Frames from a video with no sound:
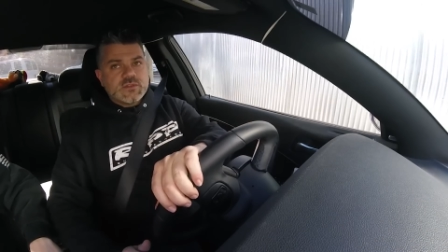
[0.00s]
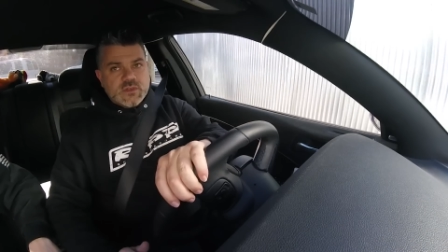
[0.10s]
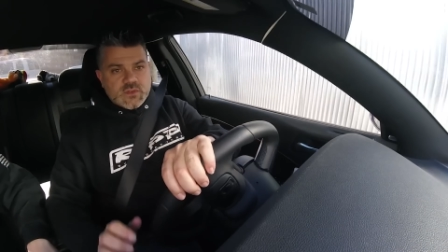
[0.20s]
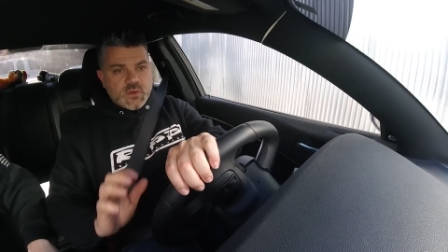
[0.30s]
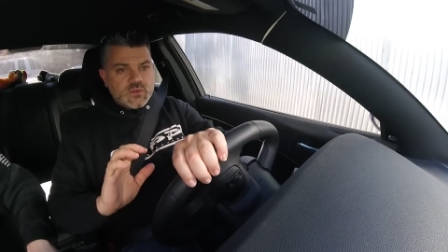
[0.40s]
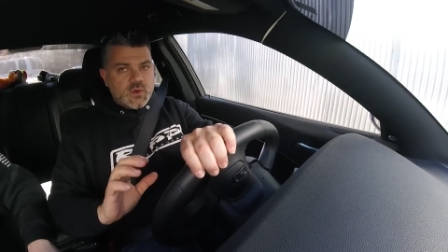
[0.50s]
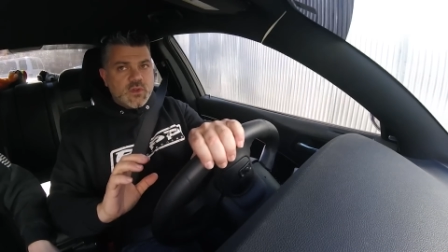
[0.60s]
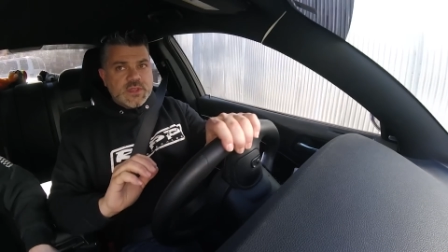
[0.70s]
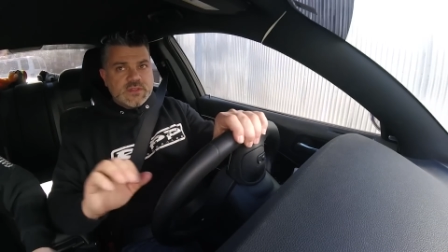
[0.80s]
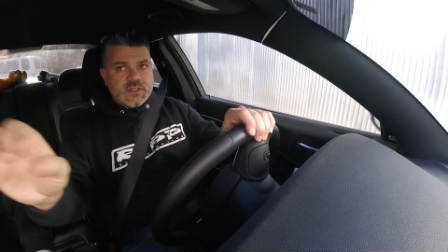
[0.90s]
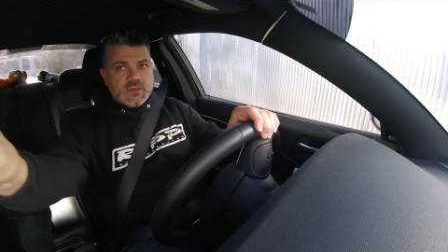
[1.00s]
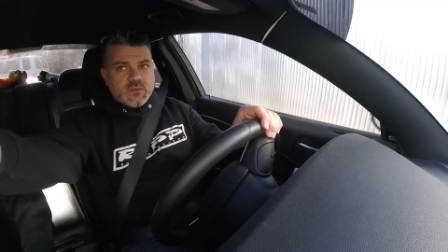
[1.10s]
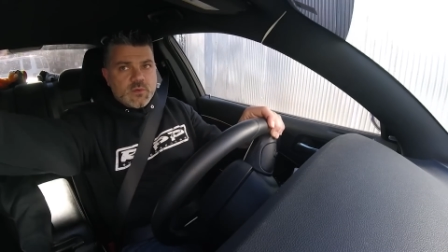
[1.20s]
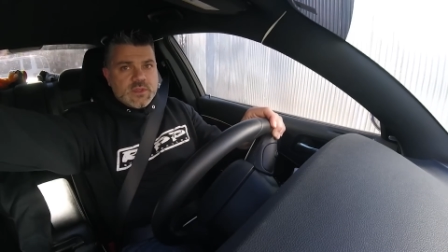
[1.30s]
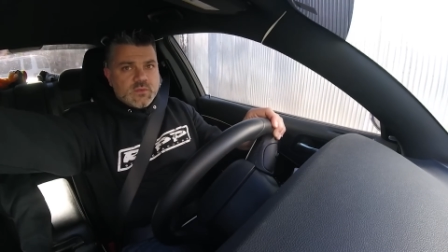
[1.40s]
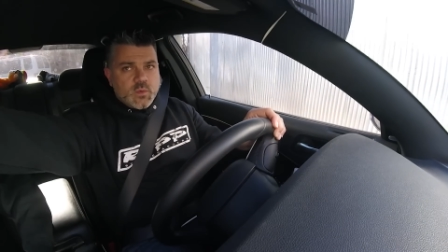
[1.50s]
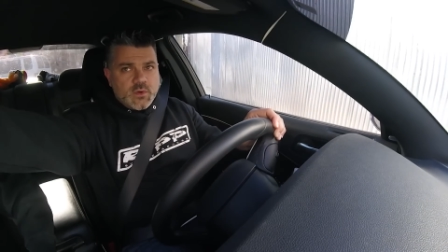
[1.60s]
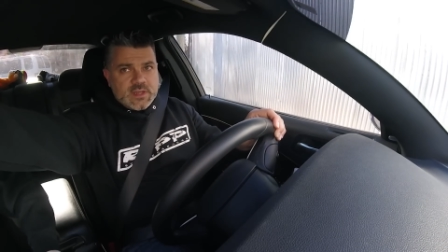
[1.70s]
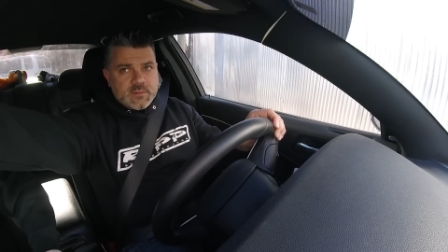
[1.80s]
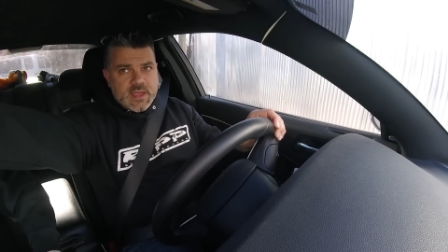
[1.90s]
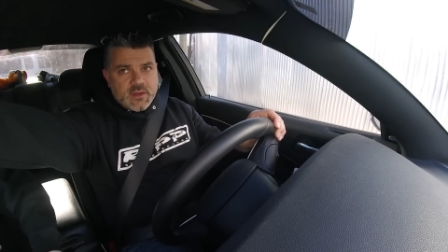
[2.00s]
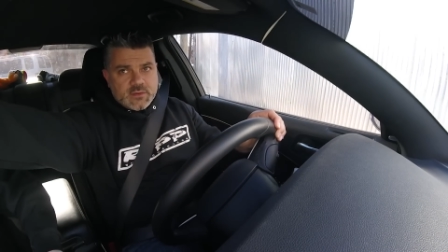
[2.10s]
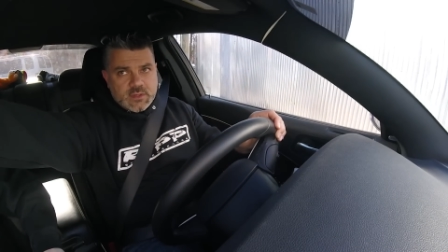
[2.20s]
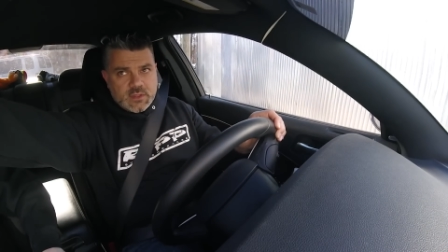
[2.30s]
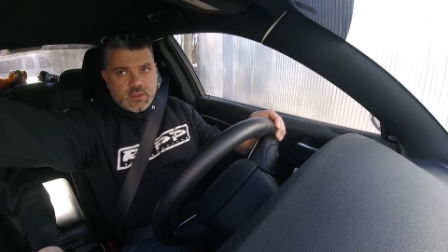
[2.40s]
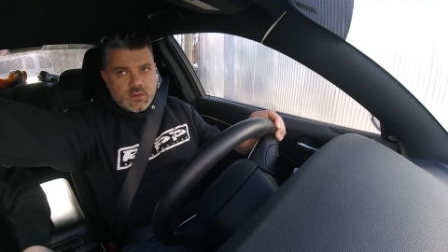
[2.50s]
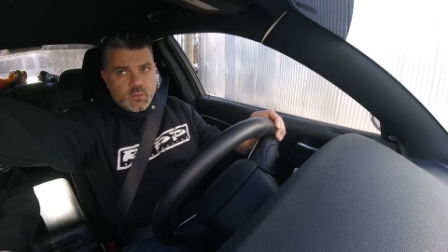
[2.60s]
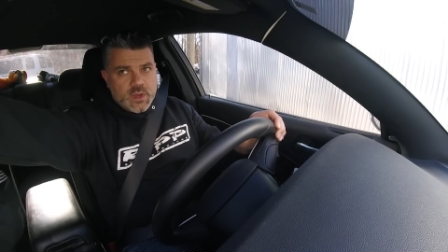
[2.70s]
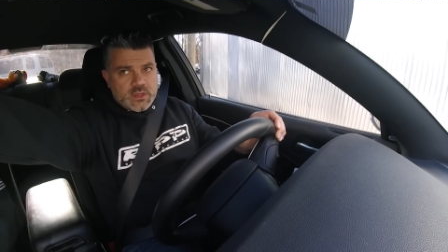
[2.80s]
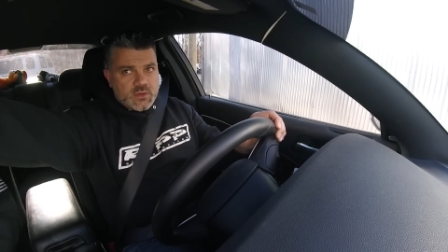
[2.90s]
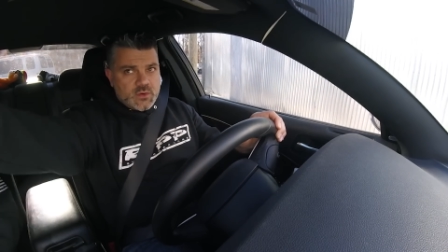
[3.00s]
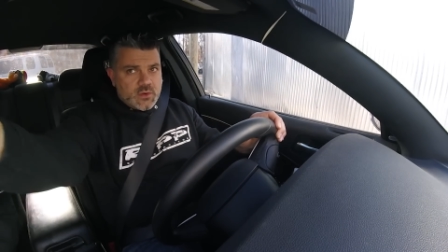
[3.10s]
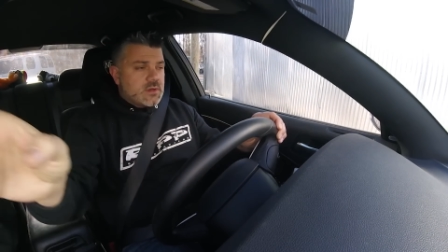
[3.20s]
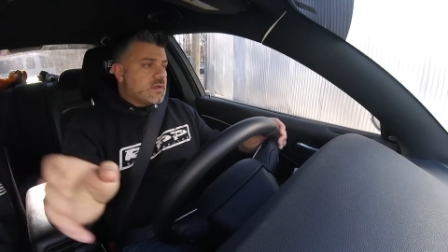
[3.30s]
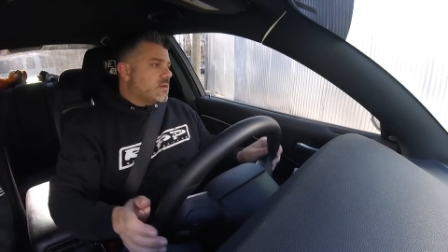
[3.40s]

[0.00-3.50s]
Those are all things that you're always worried about when you're